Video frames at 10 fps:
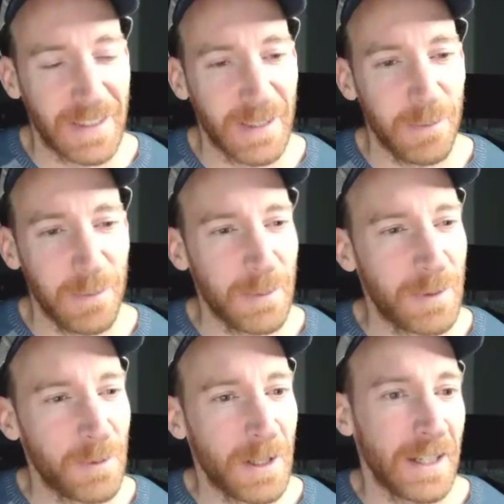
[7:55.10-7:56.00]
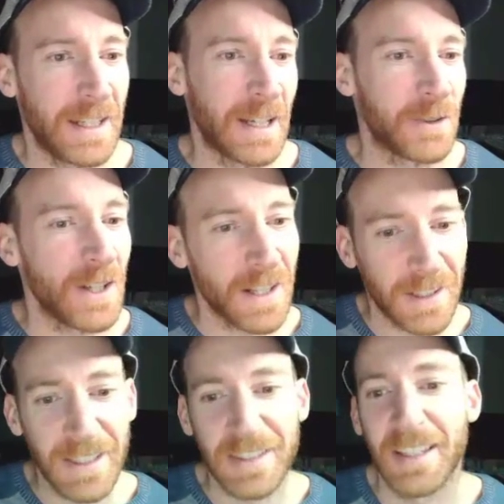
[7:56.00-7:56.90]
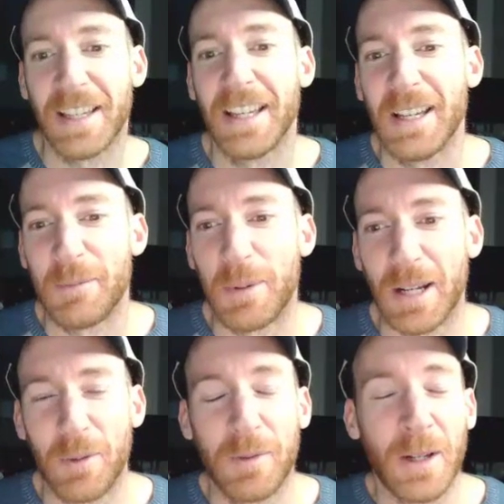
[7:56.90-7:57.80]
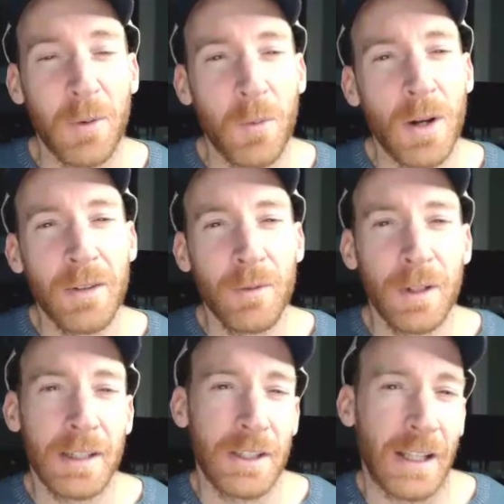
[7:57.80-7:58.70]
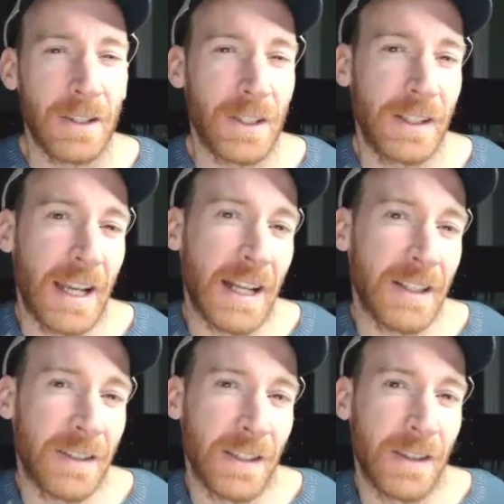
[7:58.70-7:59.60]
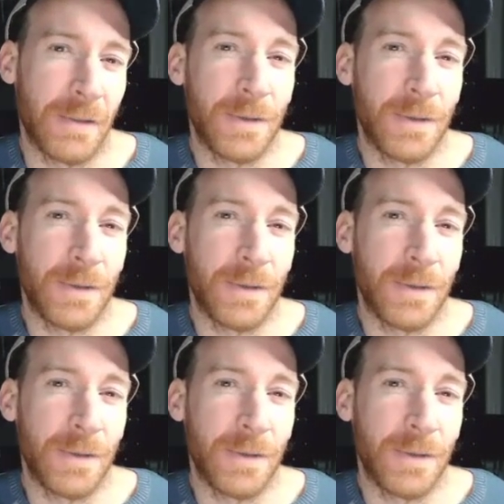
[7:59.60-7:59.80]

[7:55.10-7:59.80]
Tim Biebs one and now chocolates, but we've got one really challenging task in the